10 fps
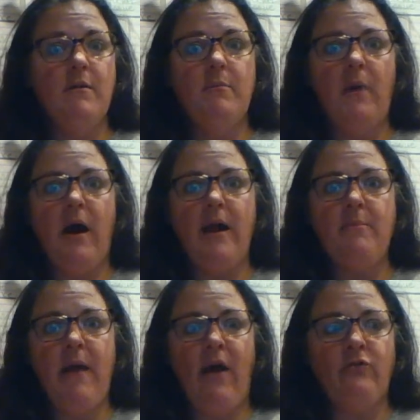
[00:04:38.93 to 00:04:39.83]
My
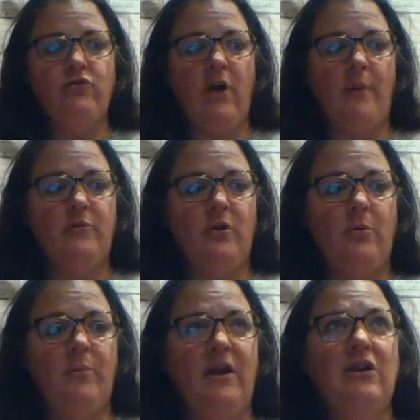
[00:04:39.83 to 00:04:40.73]
mouth dropped
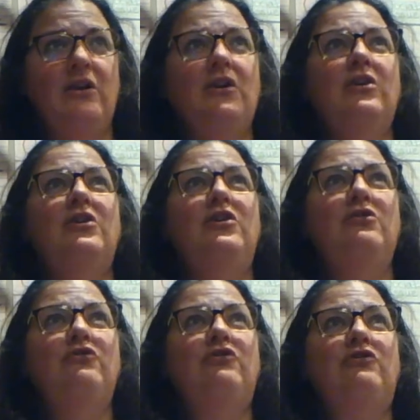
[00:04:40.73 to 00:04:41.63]
open.
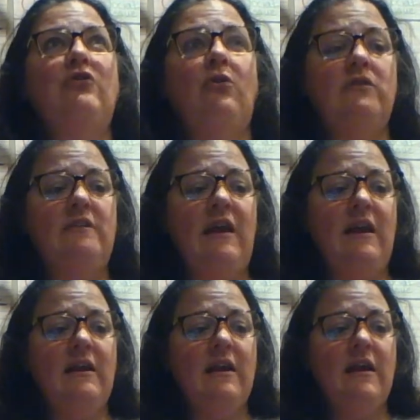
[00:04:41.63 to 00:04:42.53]
You sold
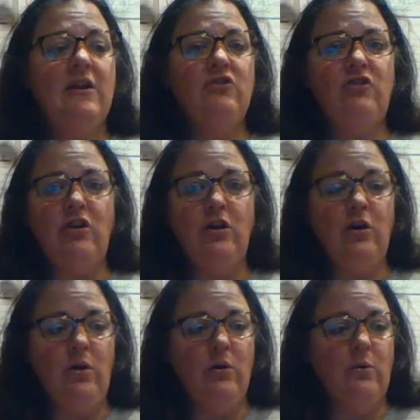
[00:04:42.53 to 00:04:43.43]
it? To
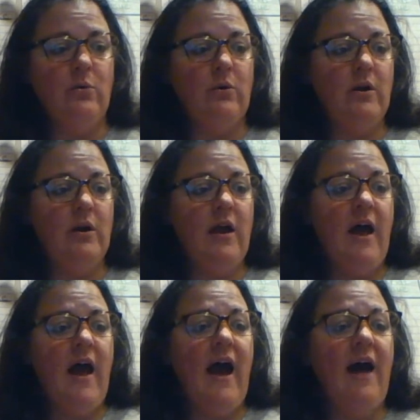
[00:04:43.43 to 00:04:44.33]
who?
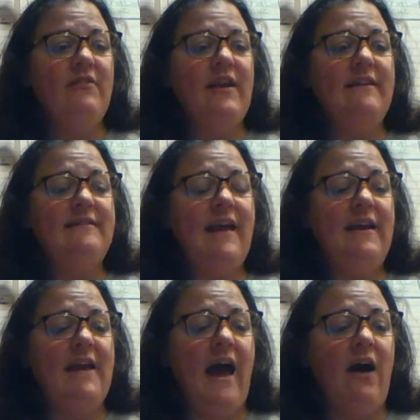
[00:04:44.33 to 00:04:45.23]
Have a nice
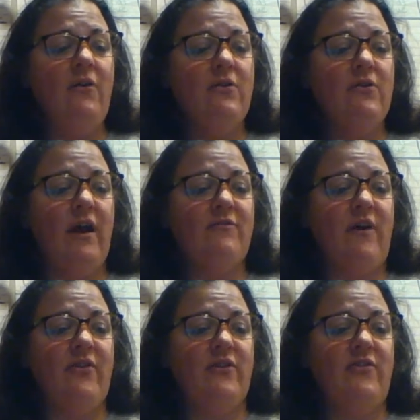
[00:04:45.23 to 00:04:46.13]
day now,
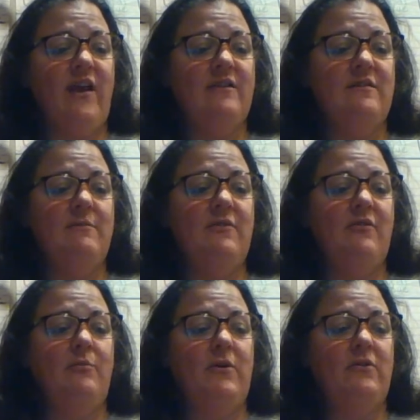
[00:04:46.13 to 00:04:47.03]
Grandfather said to
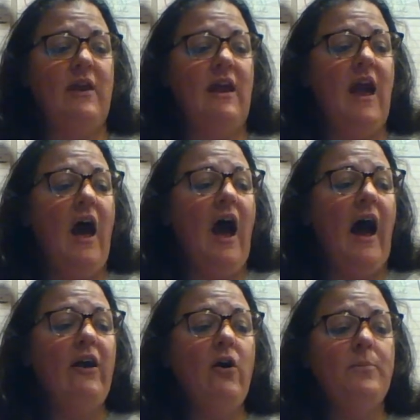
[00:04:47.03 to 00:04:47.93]
Mrs. Putney.
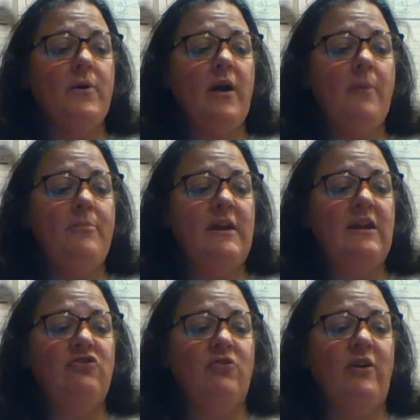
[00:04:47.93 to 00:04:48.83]
I hope your company
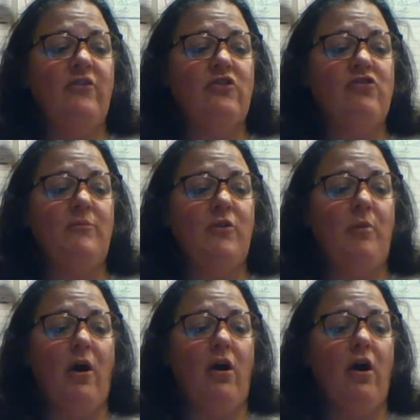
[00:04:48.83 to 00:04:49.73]
enjoys their trip to
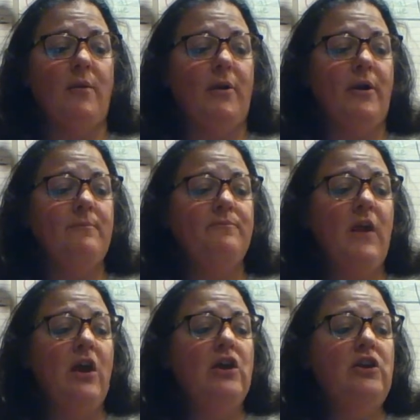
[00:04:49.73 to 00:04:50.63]
Bar Harbor.
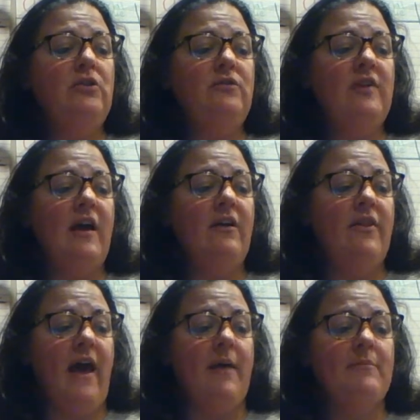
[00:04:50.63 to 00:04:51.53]
You tell
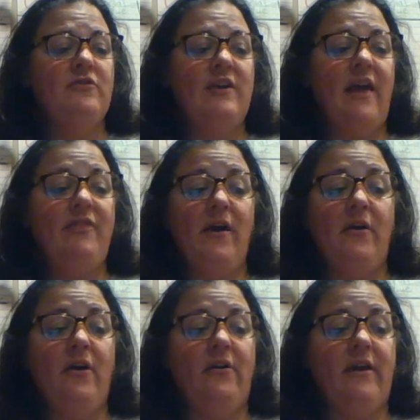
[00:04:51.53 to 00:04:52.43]
them to get
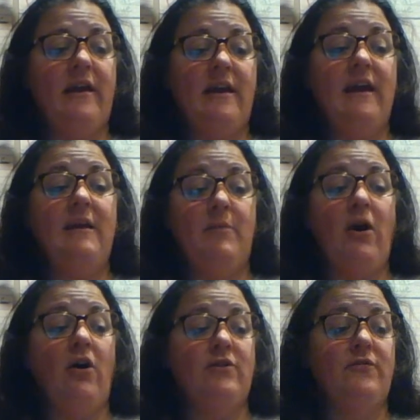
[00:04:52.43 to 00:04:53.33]
there early. It can be
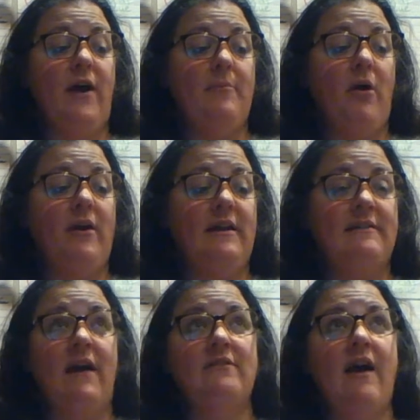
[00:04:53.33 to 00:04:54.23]
hard to find parking
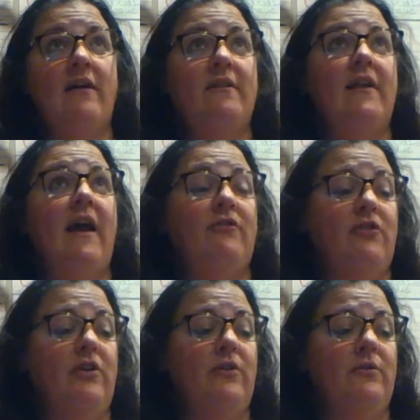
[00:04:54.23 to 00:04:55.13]
downtown in the
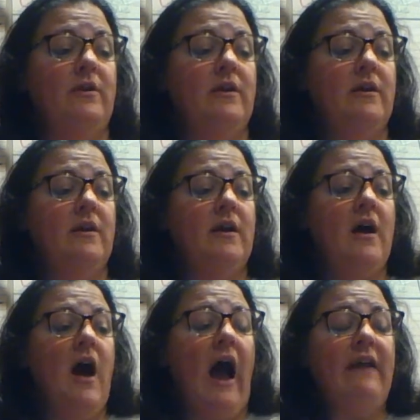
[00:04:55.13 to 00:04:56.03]
afternoon.
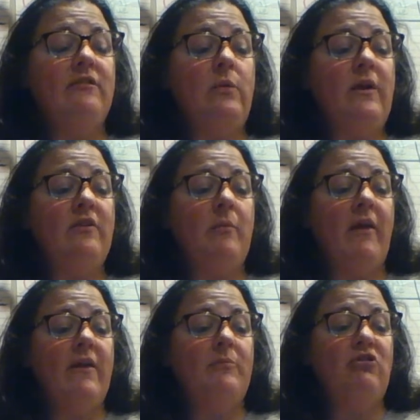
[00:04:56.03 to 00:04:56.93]
I squeezed my
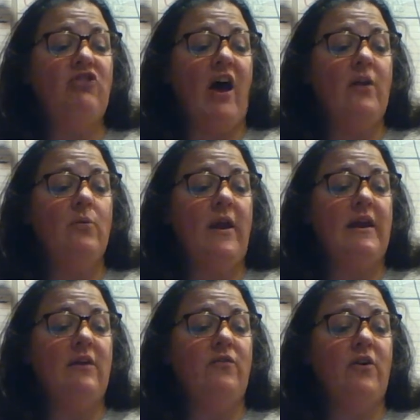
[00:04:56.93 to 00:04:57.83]
lips shut,
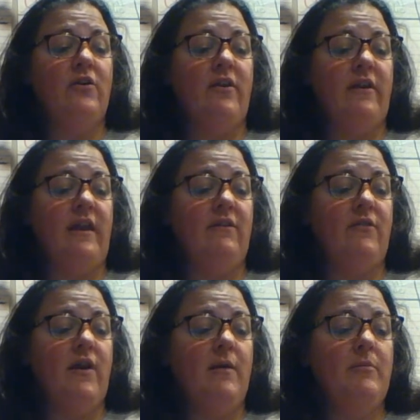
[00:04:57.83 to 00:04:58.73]
waiting for her to leave.
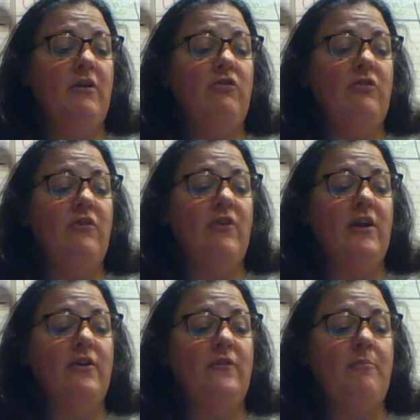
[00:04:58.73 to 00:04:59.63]
But as soon as I
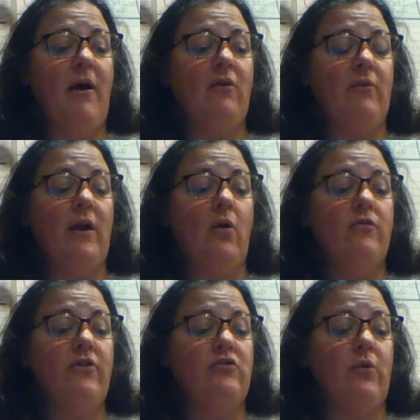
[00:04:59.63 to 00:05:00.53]
heard the bell ring
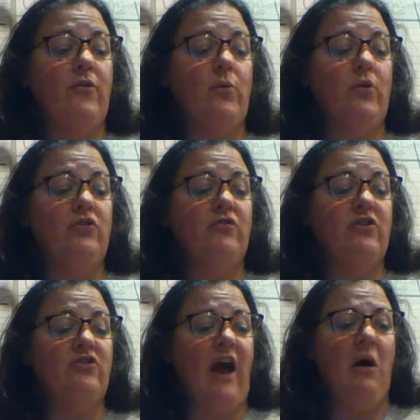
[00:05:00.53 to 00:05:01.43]
over the door, the words
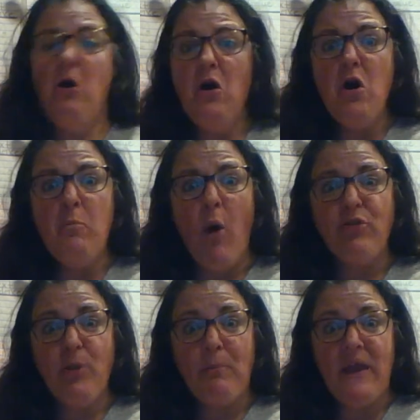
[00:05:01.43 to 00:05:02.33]
rushed out. Who
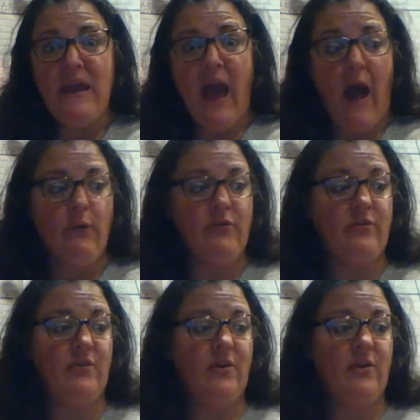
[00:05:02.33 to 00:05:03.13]
bought the bee house?